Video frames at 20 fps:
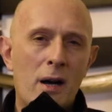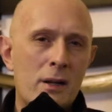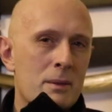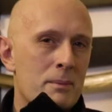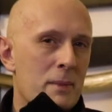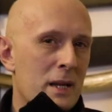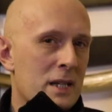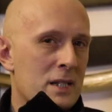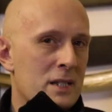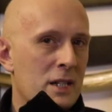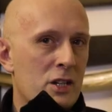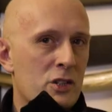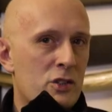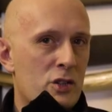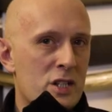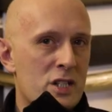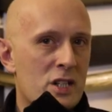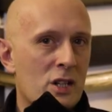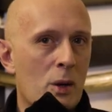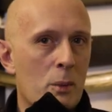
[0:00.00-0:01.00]
Hutton makes an
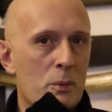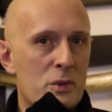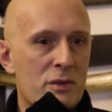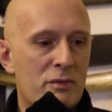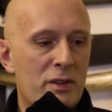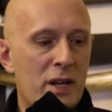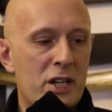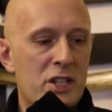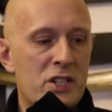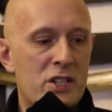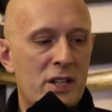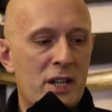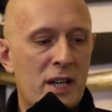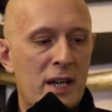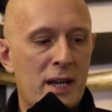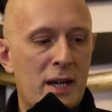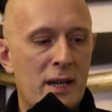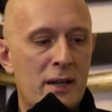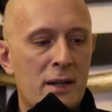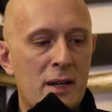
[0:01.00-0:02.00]
interesting observation
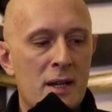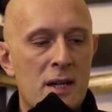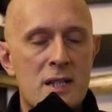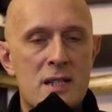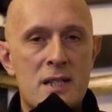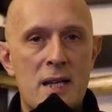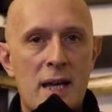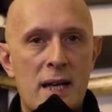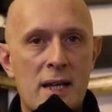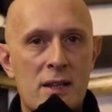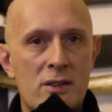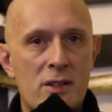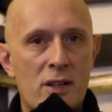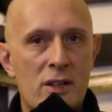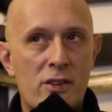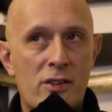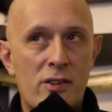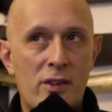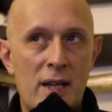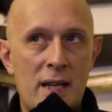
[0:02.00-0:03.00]
here, saying
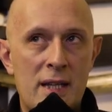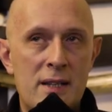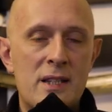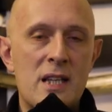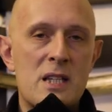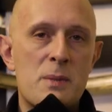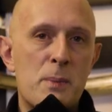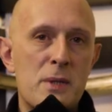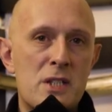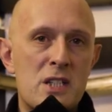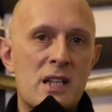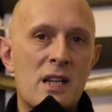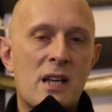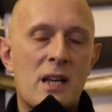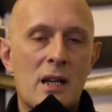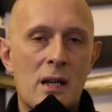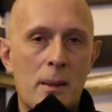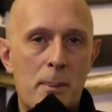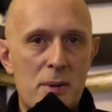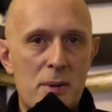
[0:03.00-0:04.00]
that in this particular